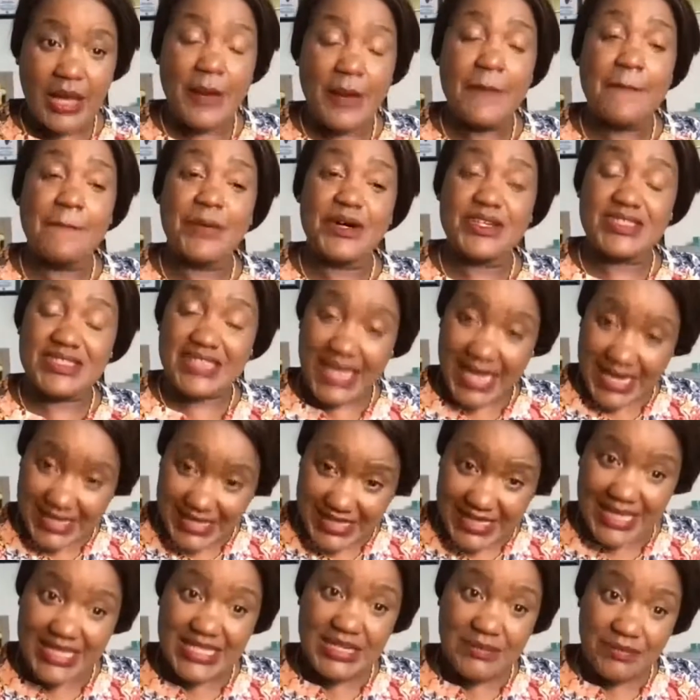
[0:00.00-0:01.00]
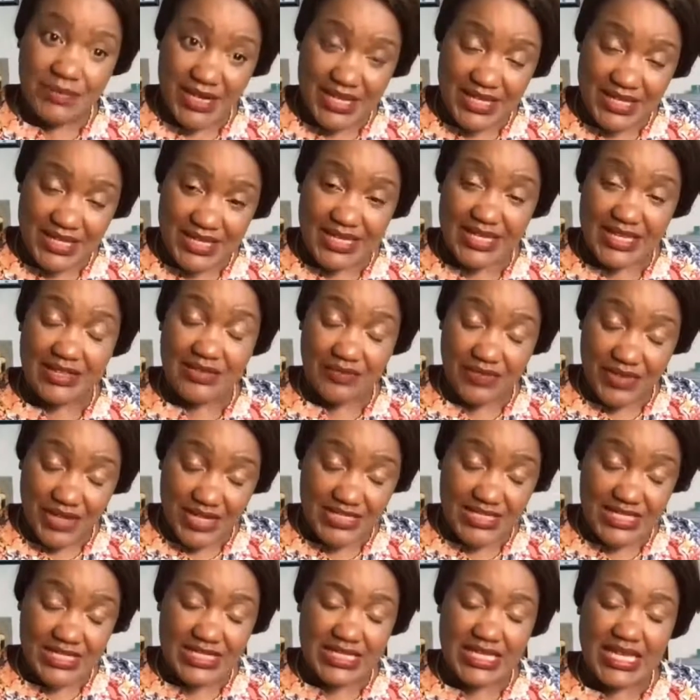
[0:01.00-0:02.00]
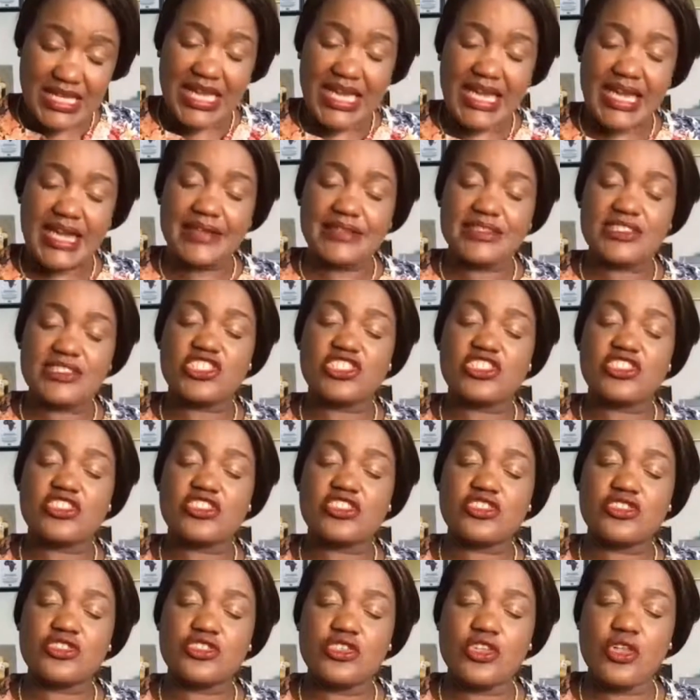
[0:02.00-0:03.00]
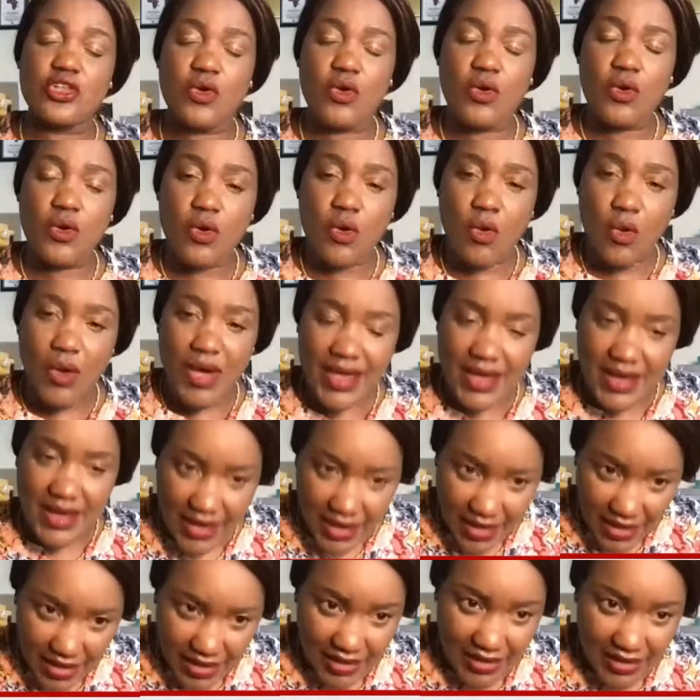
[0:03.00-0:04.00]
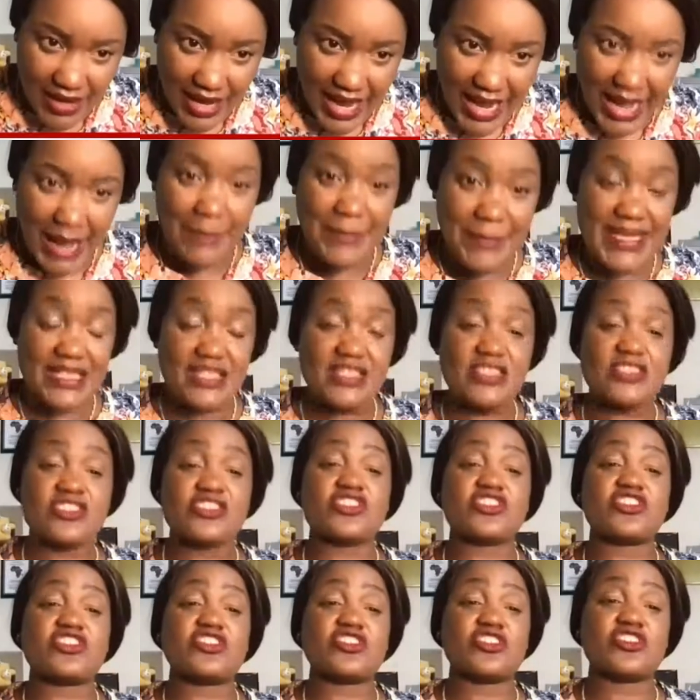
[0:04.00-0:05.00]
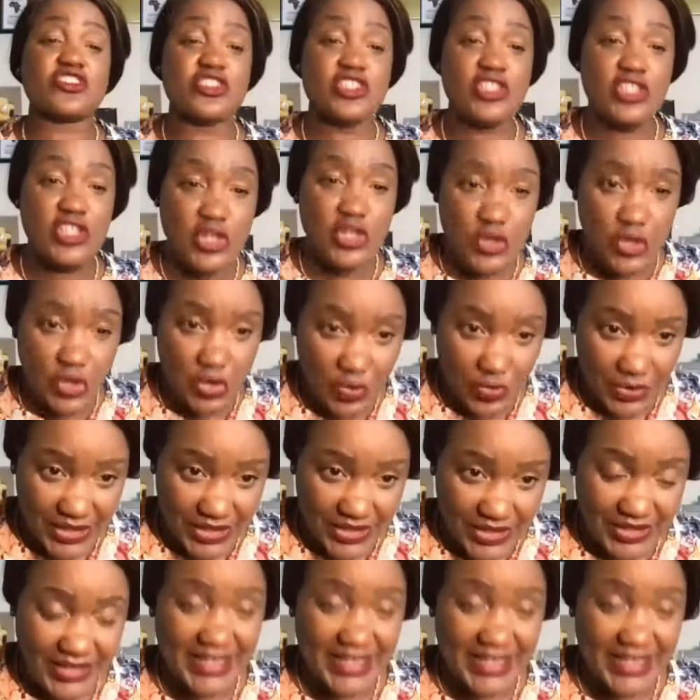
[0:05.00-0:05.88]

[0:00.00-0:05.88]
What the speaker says: But at Edinburgh University, it's slower. I mean, slower.